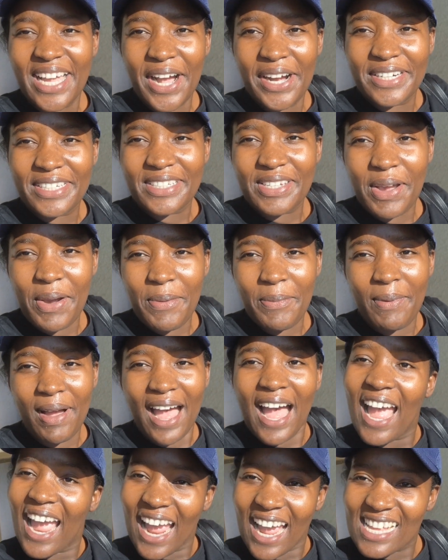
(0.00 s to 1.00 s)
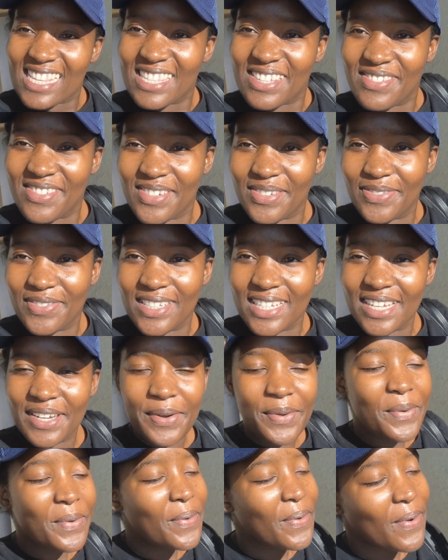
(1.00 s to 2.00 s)
October, ngazi 15.
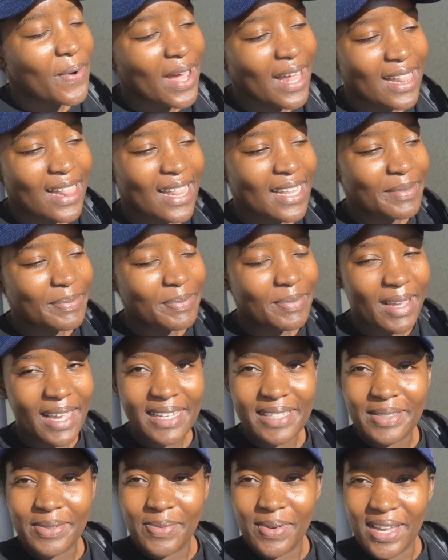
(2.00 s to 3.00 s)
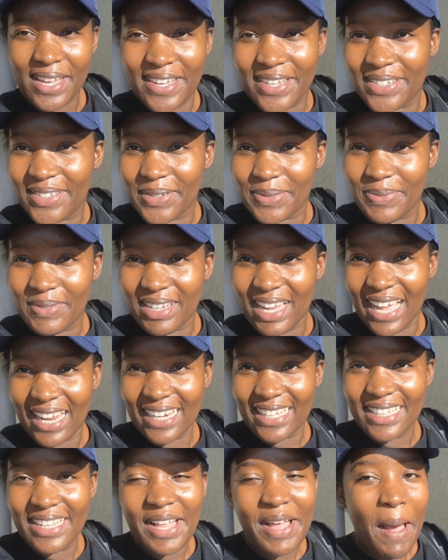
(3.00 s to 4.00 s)
Welcome back to my YouTube
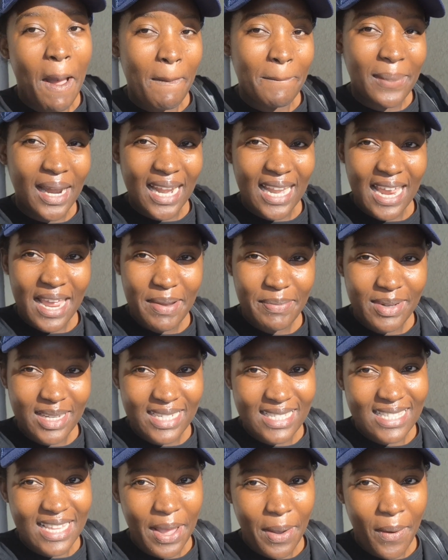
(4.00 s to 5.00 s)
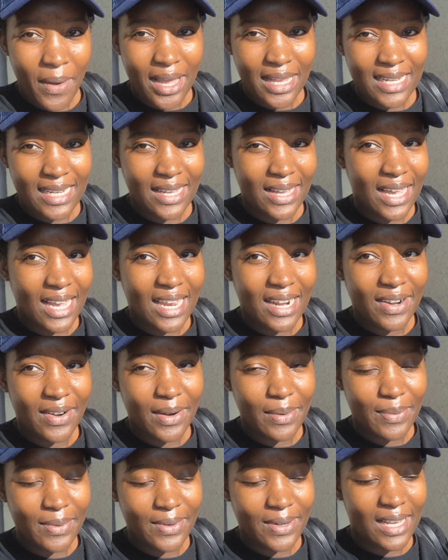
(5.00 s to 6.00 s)
channel. My name is Sagwadi
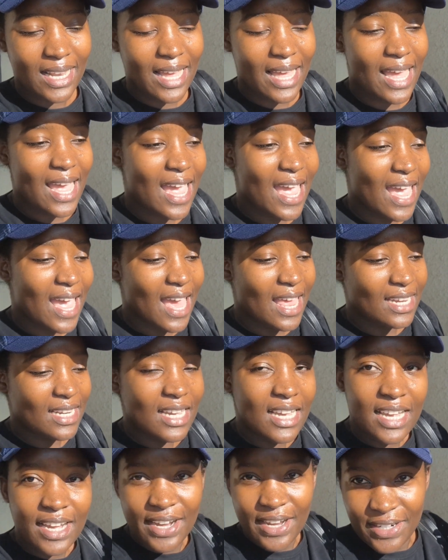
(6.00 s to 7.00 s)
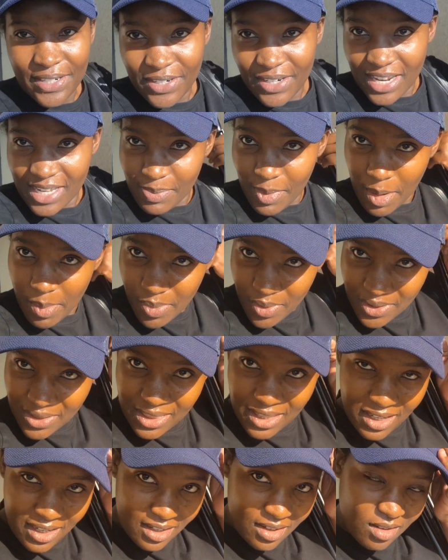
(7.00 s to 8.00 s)
Akarabuta and today is my
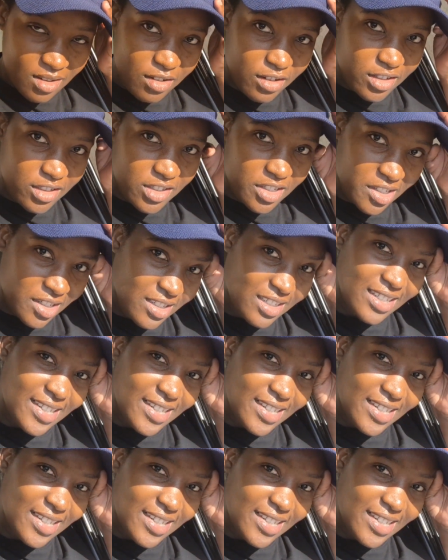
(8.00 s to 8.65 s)
birthday. Gosh.